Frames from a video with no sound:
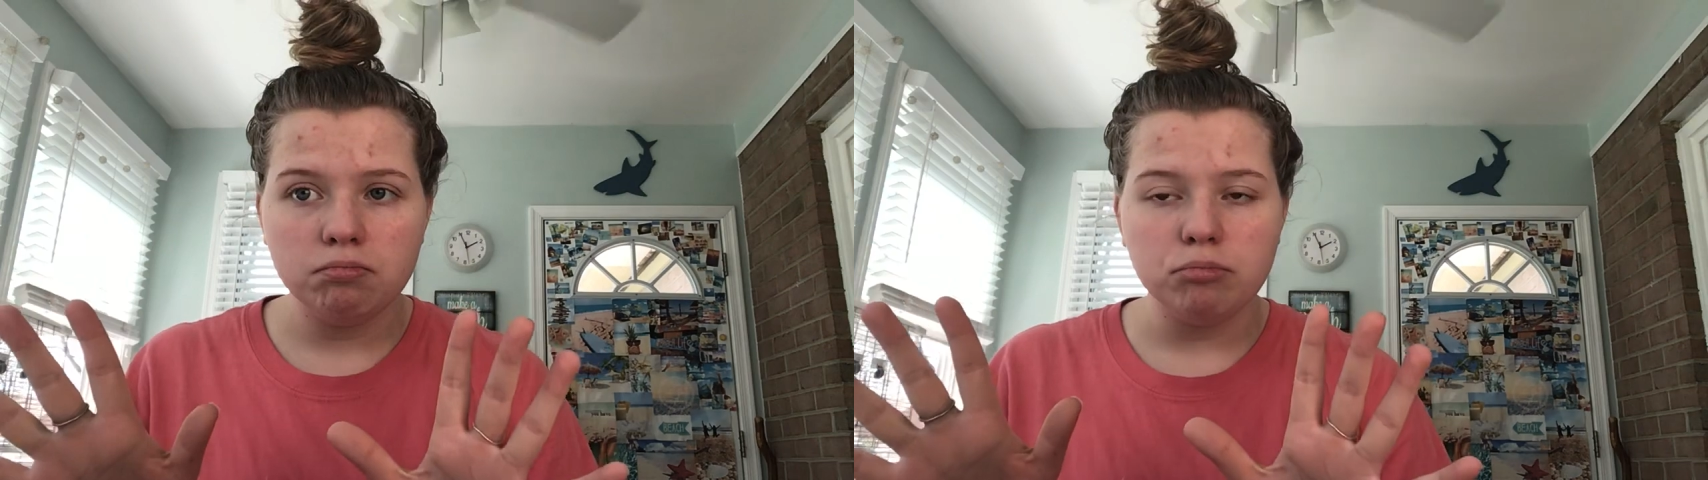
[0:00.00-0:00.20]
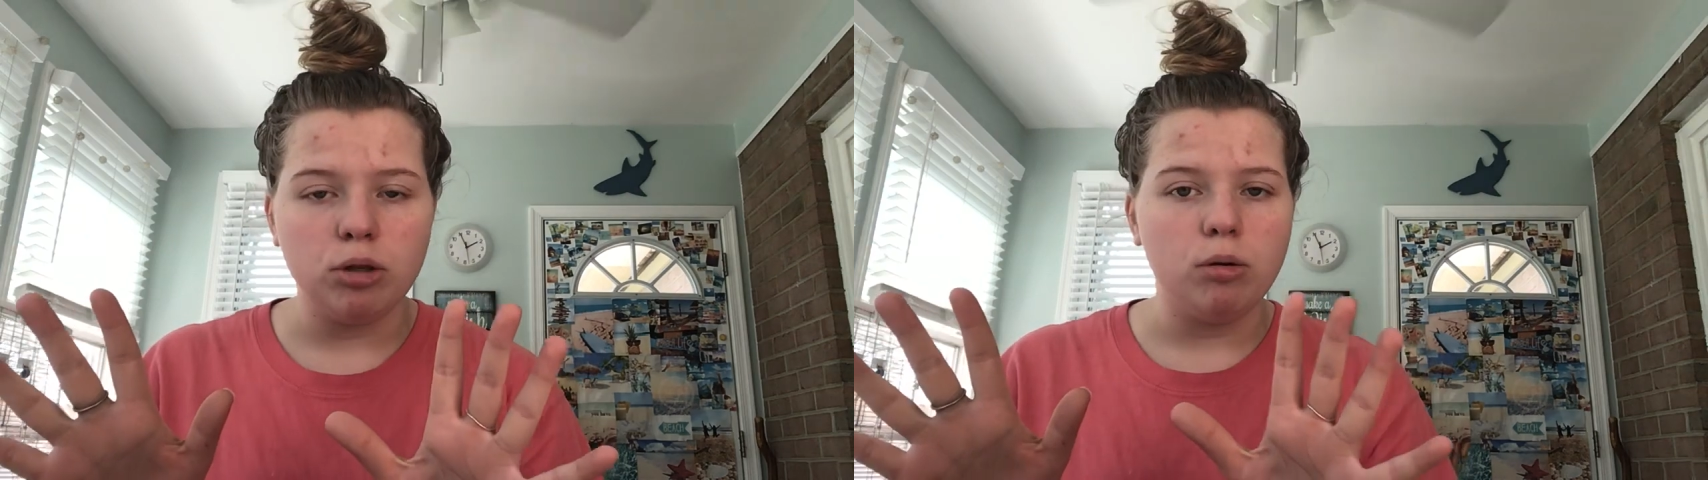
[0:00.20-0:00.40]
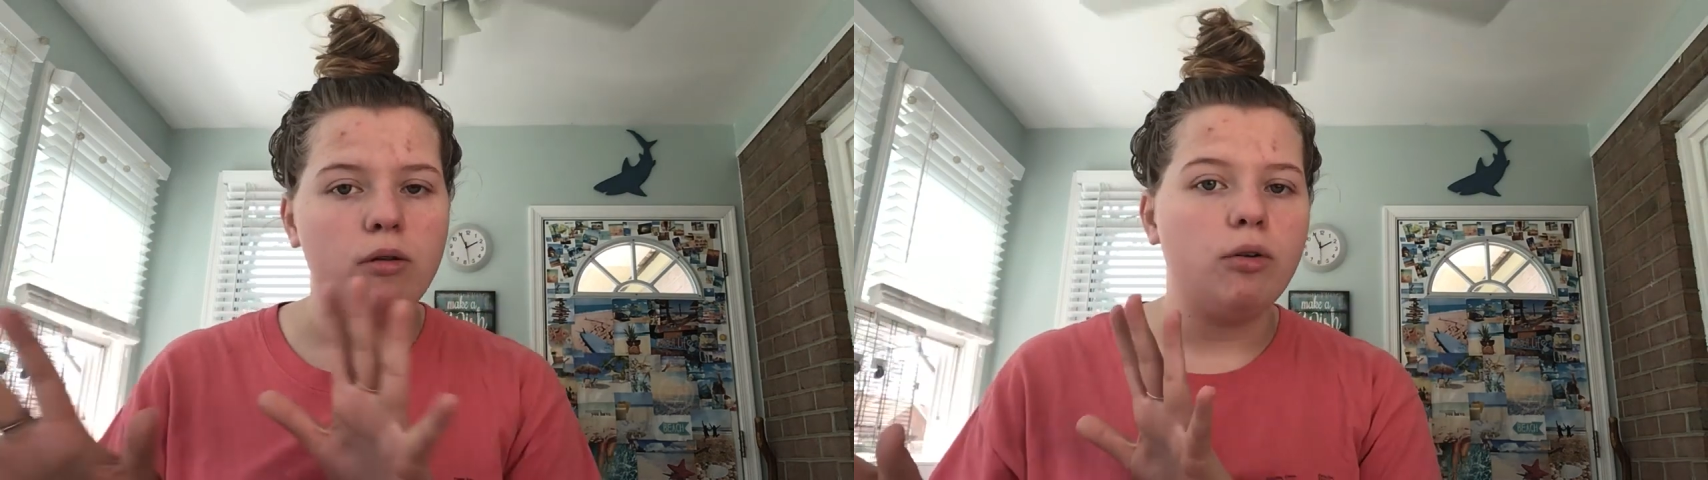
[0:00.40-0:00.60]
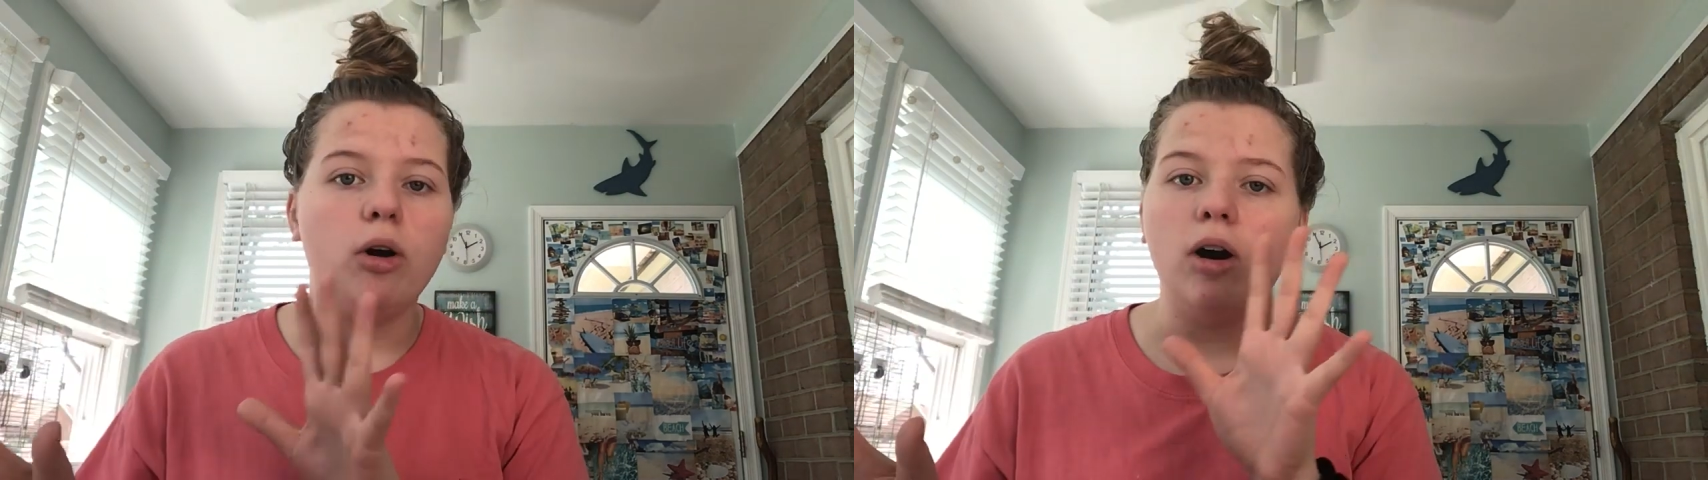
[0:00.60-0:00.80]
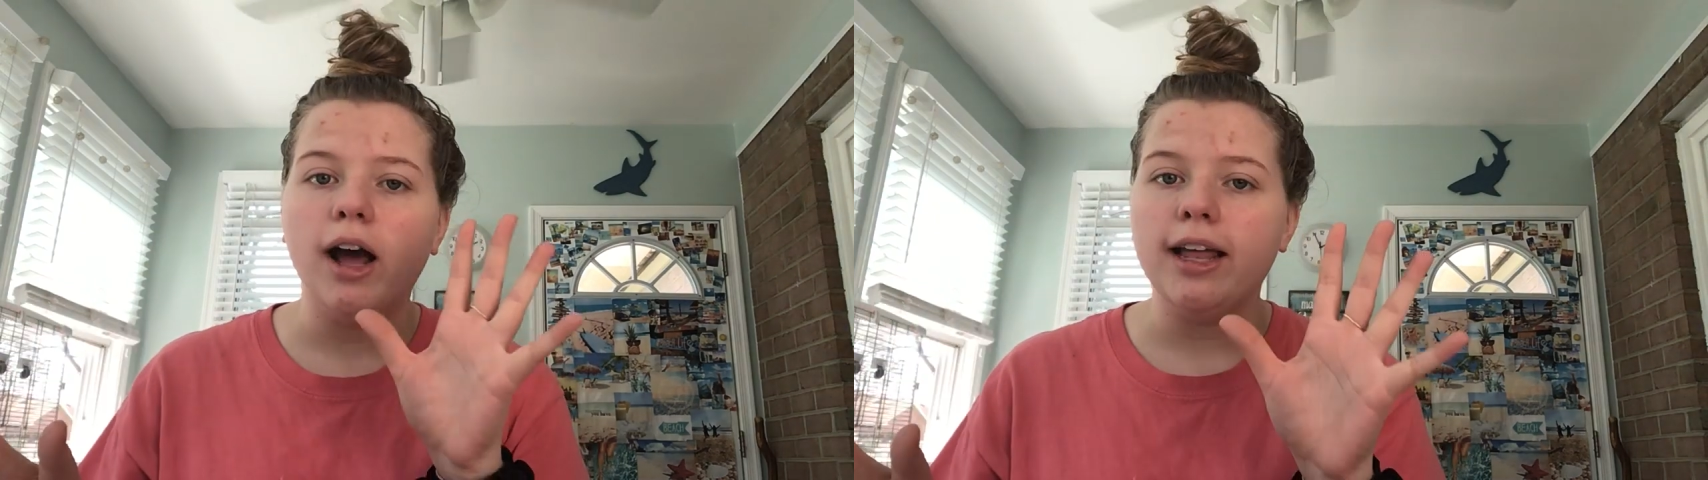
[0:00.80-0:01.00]

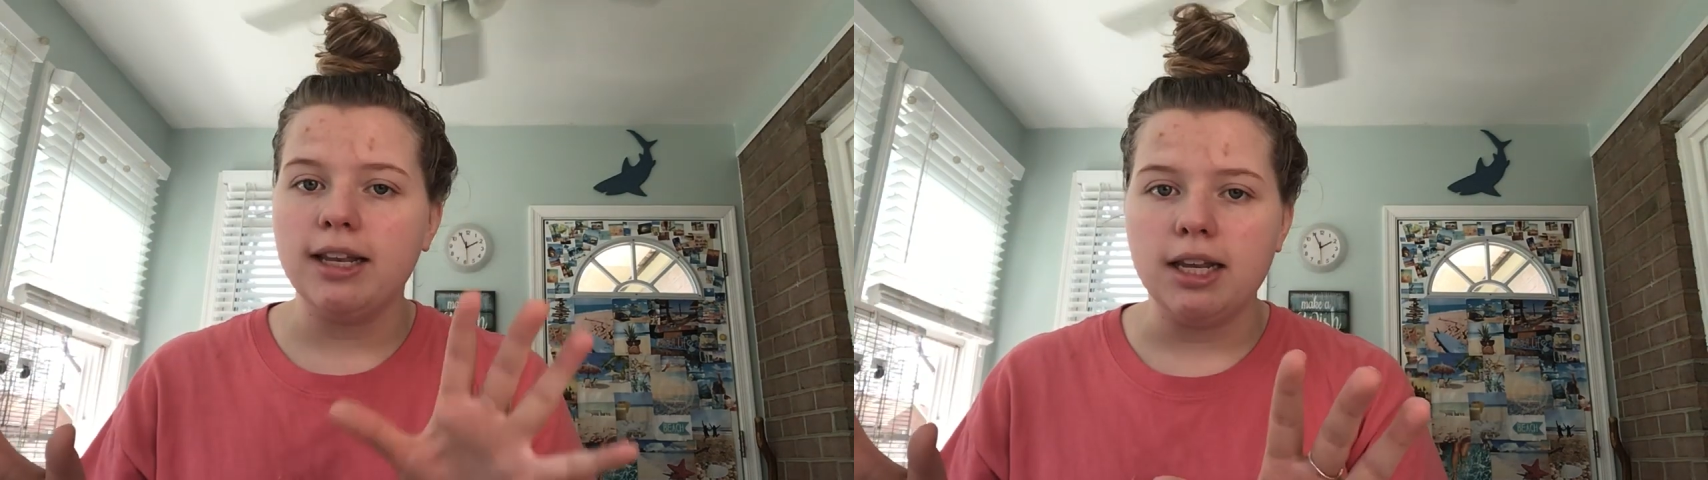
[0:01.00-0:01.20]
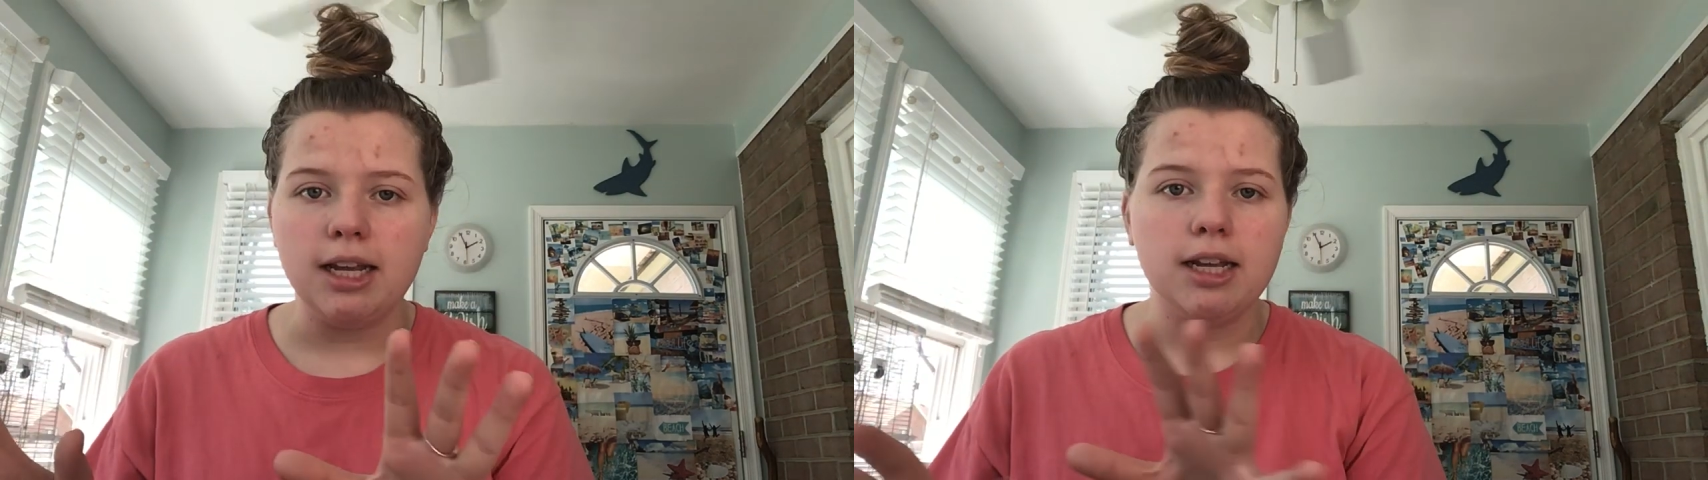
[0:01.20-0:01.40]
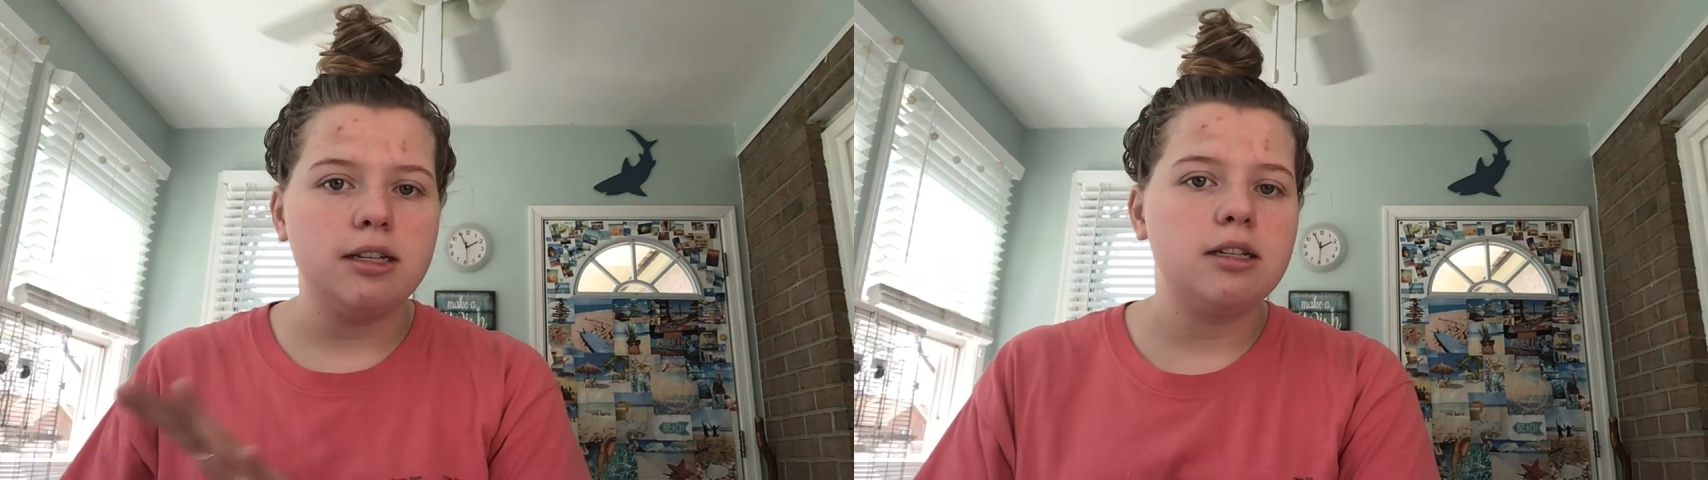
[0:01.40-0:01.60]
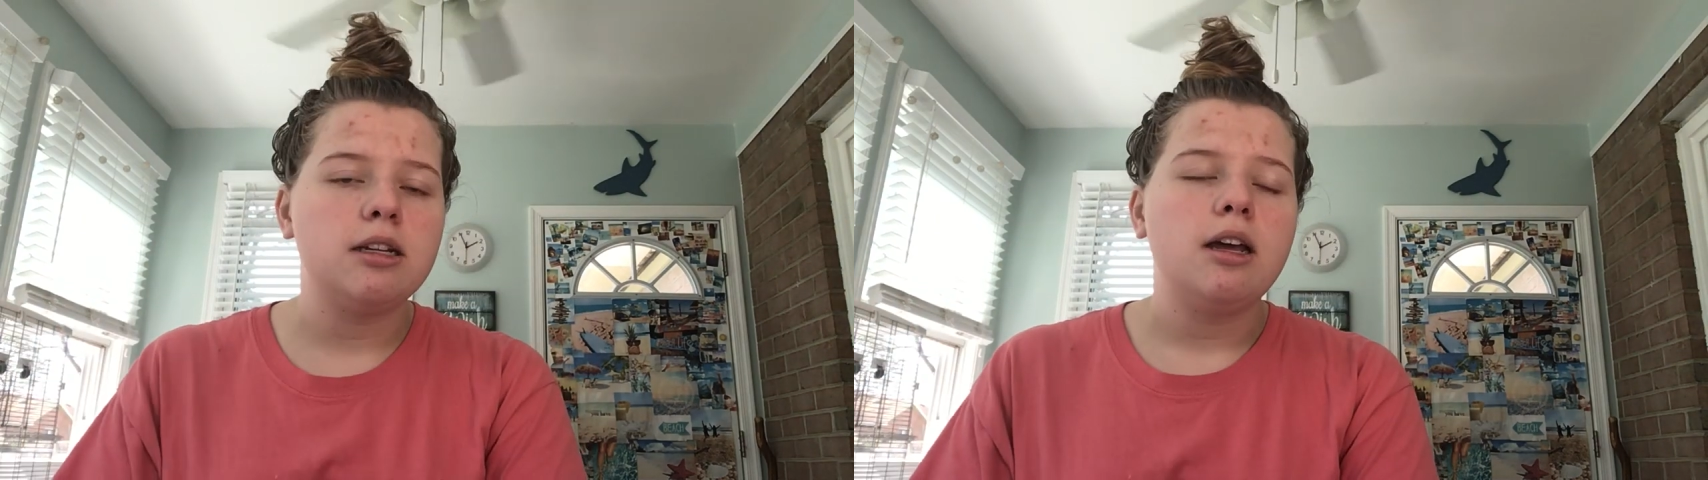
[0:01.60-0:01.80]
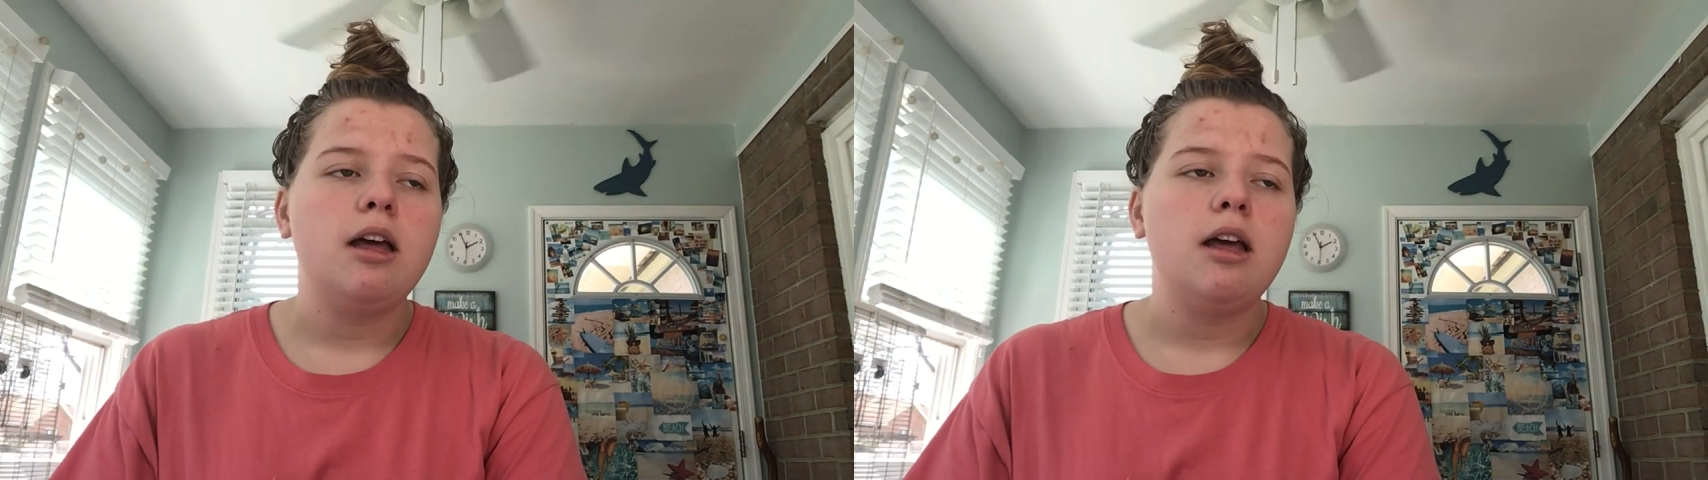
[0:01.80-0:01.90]
beautiful and neat.